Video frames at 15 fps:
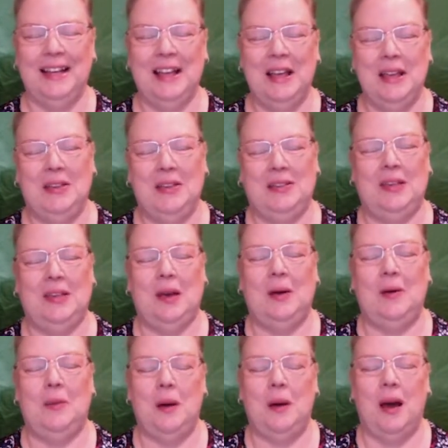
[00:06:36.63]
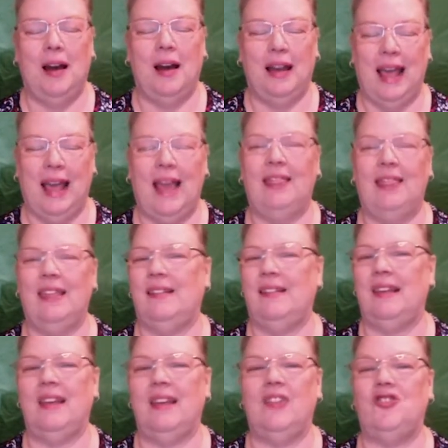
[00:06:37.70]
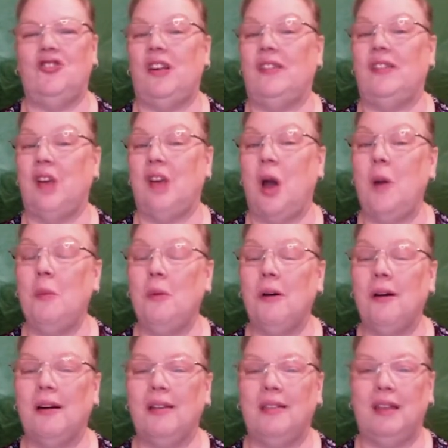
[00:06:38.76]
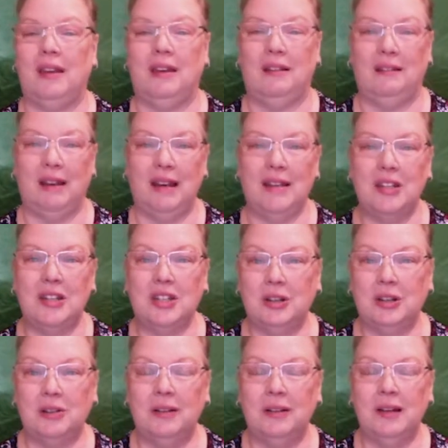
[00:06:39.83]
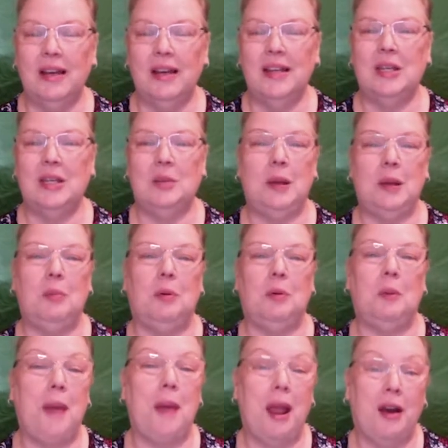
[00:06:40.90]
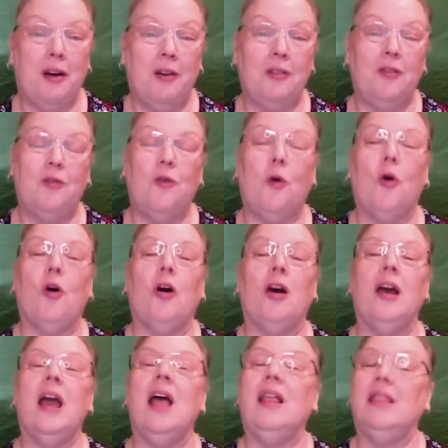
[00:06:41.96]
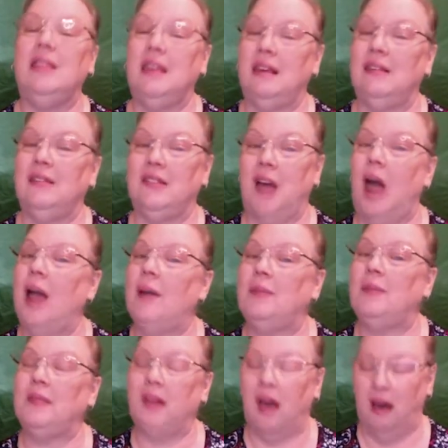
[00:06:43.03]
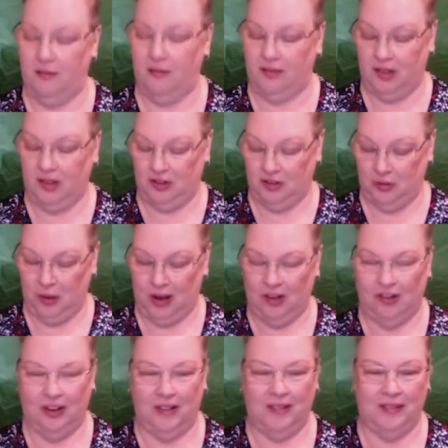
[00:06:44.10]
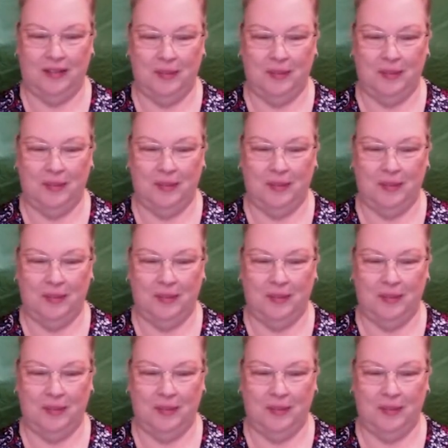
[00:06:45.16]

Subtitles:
So again, this is just homework that you need to do to be prepared for these types of situations.